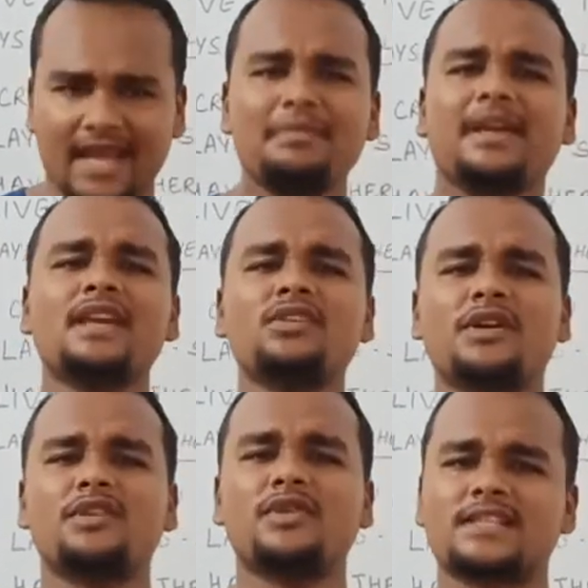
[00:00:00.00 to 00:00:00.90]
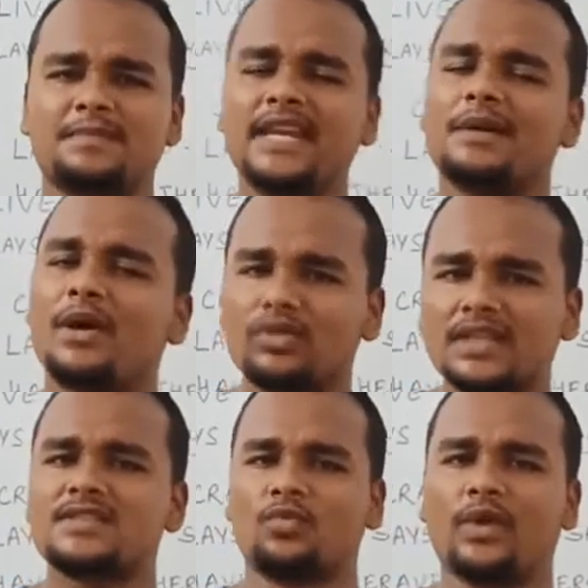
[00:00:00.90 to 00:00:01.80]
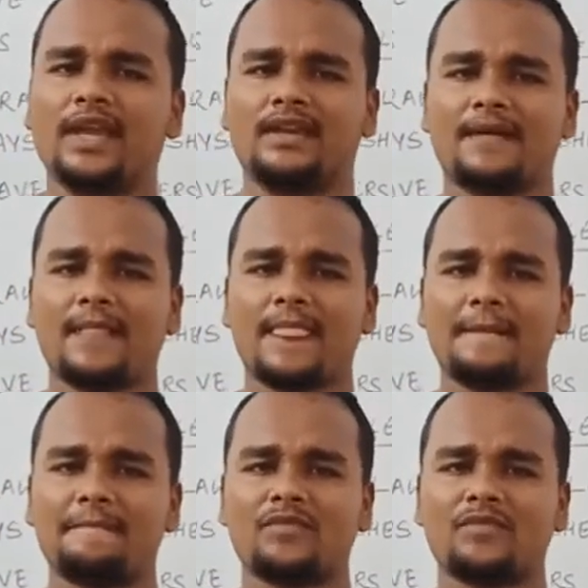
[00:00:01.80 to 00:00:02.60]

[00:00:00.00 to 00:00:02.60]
I am again going to explain about this whale.